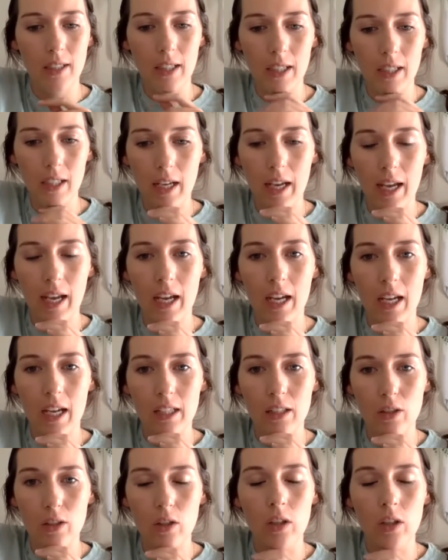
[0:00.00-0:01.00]
it,
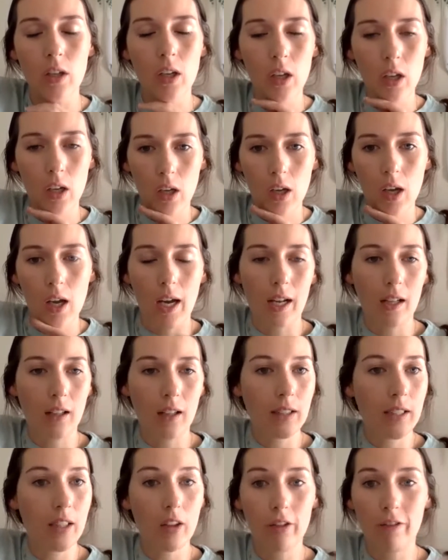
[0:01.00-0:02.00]
and I'll
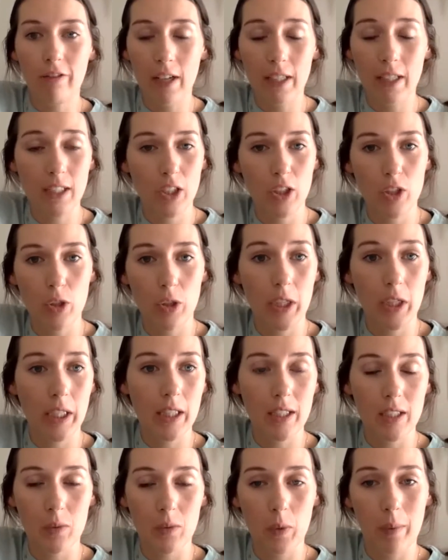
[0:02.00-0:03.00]
either find it during
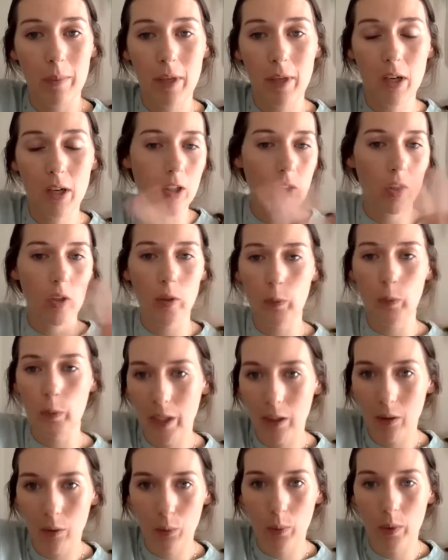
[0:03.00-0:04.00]
this webinar or
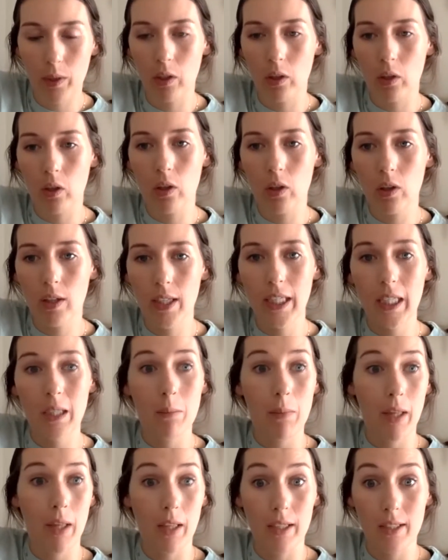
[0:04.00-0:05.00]
we will
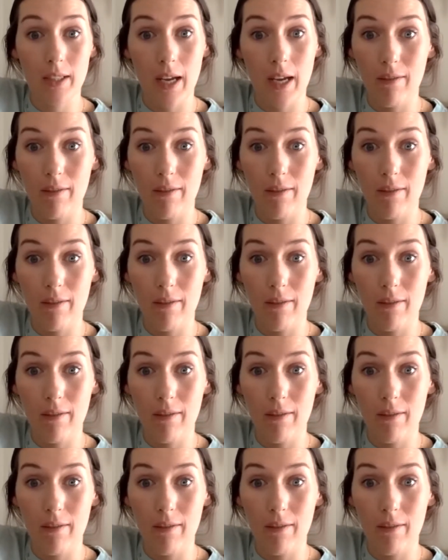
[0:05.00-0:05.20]
email it to